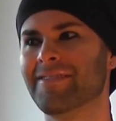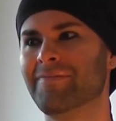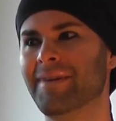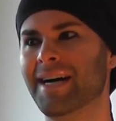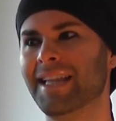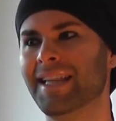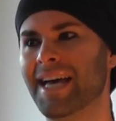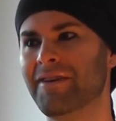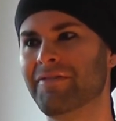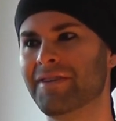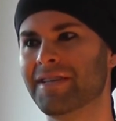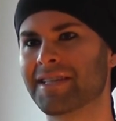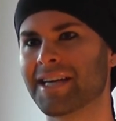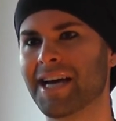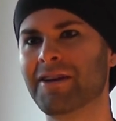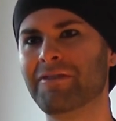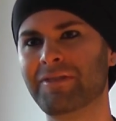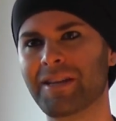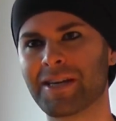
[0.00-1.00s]
My life is
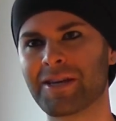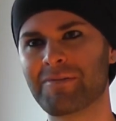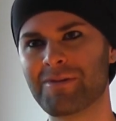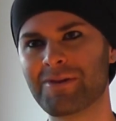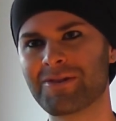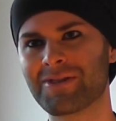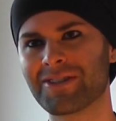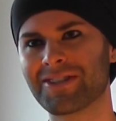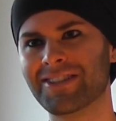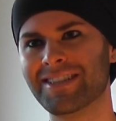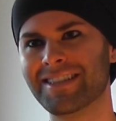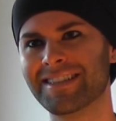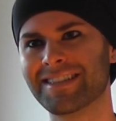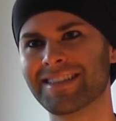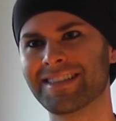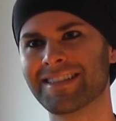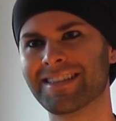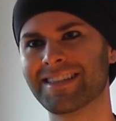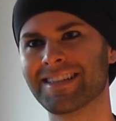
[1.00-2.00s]
kind of like a
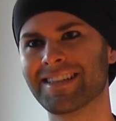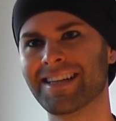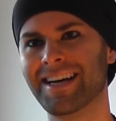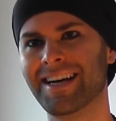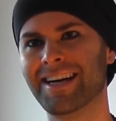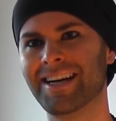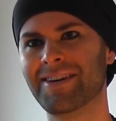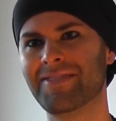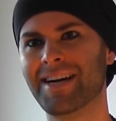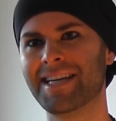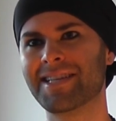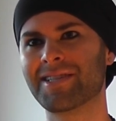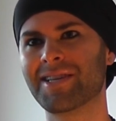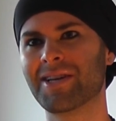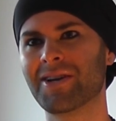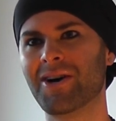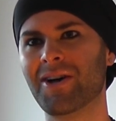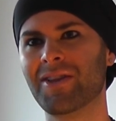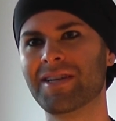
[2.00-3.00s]
musical. Um, I
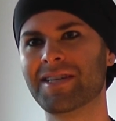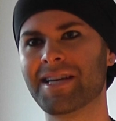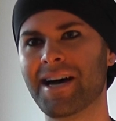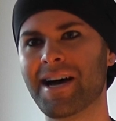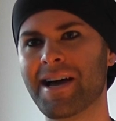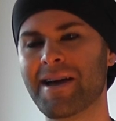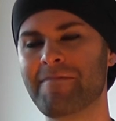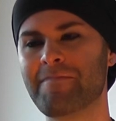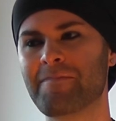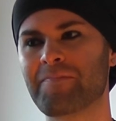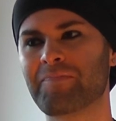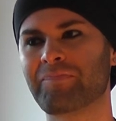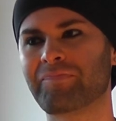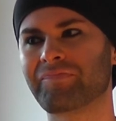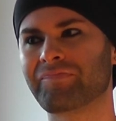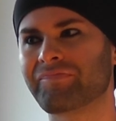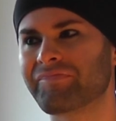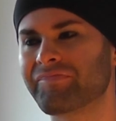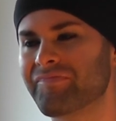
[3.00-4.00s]
sing all the time.
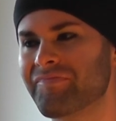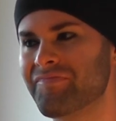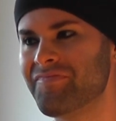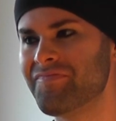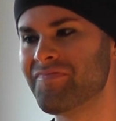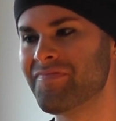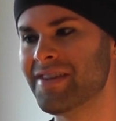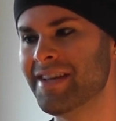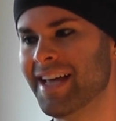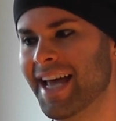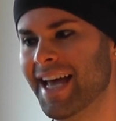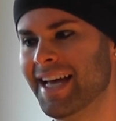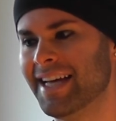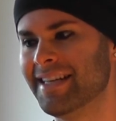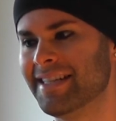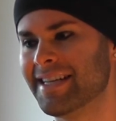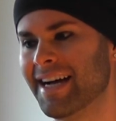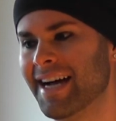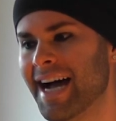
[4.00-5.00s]

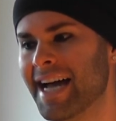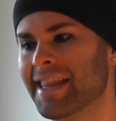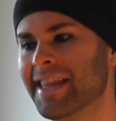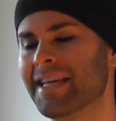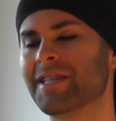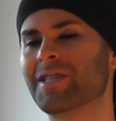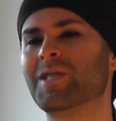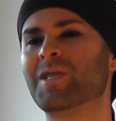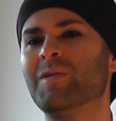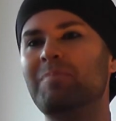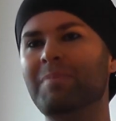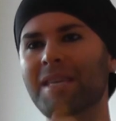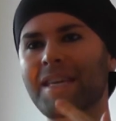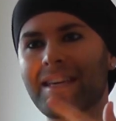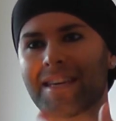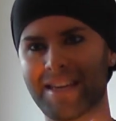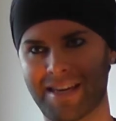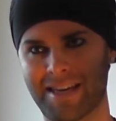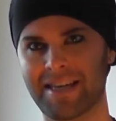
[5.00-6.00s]
And uh, I think
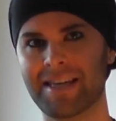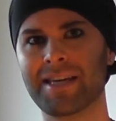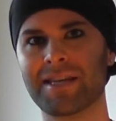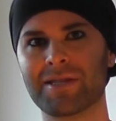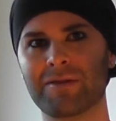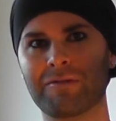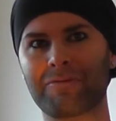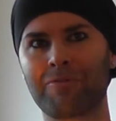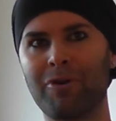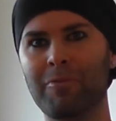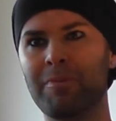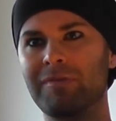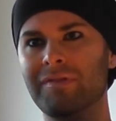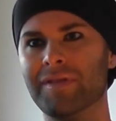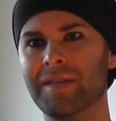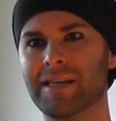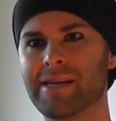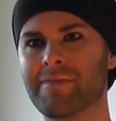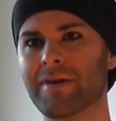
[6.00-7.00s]
speaking is a form of
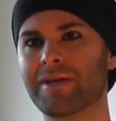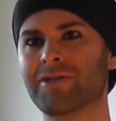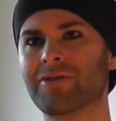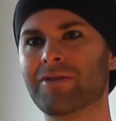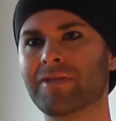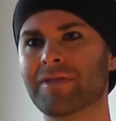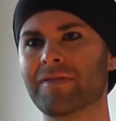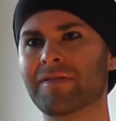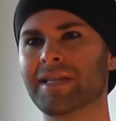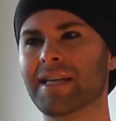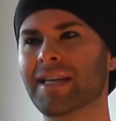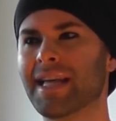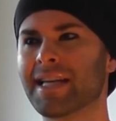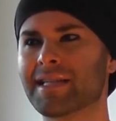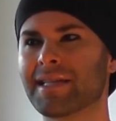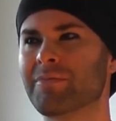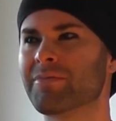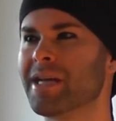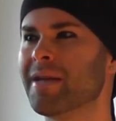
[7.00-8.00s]
singing. My students have said,
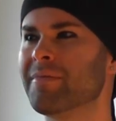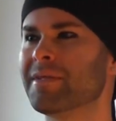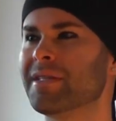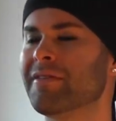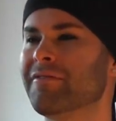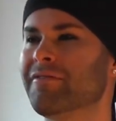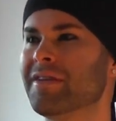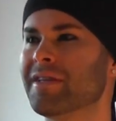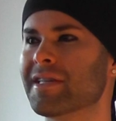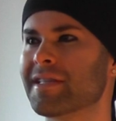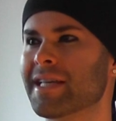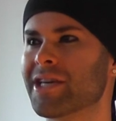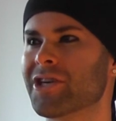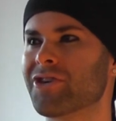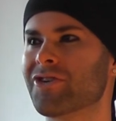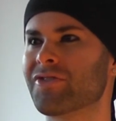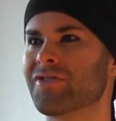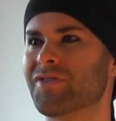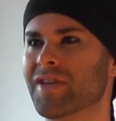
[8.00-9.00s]
like, sometimes it feels
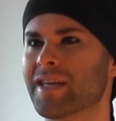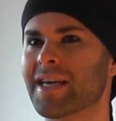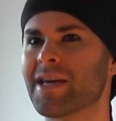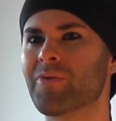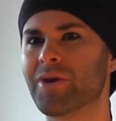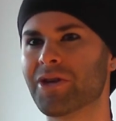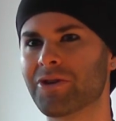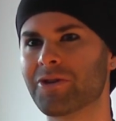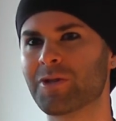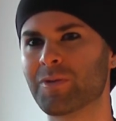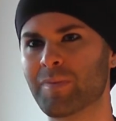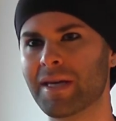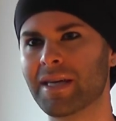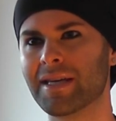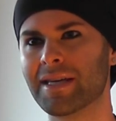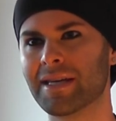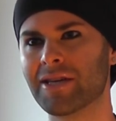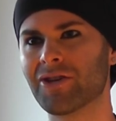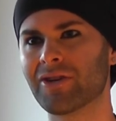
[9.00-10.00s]
like you're singing when you're
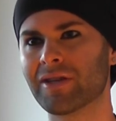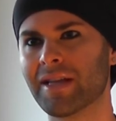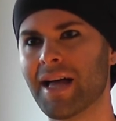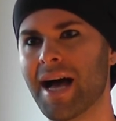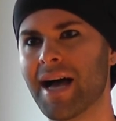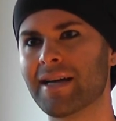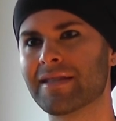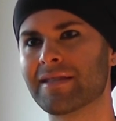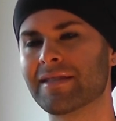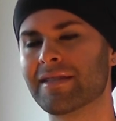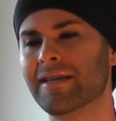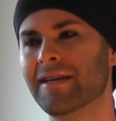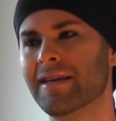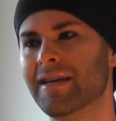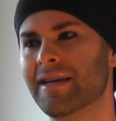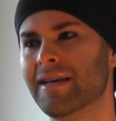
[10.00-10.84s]
speaking in your class.